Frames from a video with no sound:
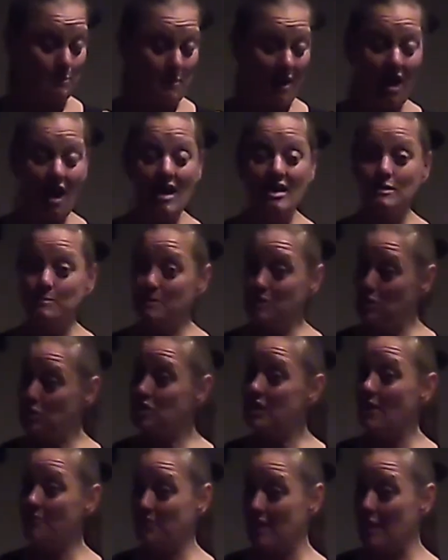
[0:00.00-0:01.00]
My husband used
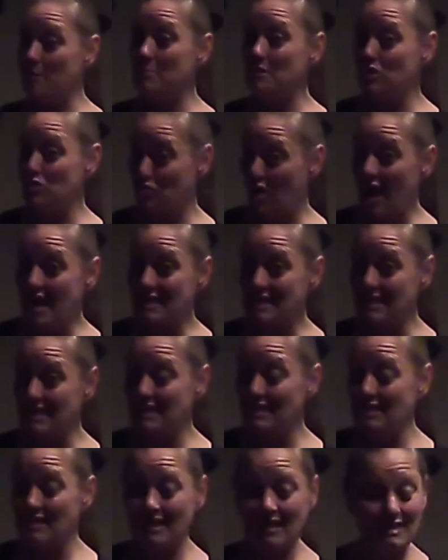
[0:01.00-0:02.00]
to have to get me dressed
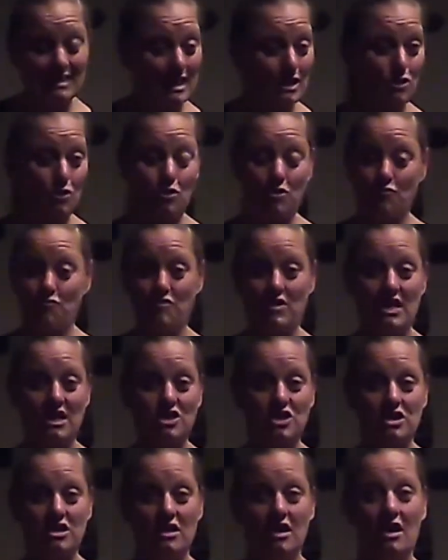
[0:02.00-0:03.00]
because I couldn't
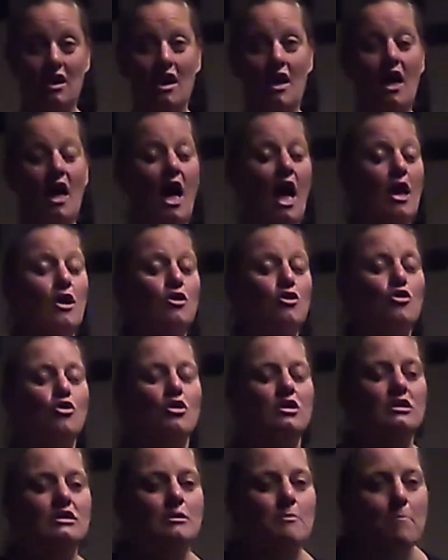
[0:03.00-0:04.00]
reach. I
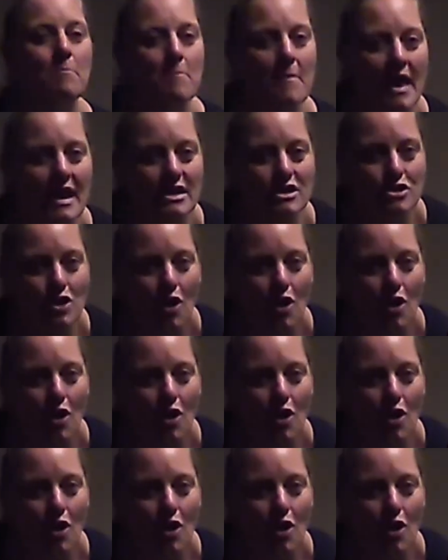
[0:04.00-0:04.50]
couldn't bend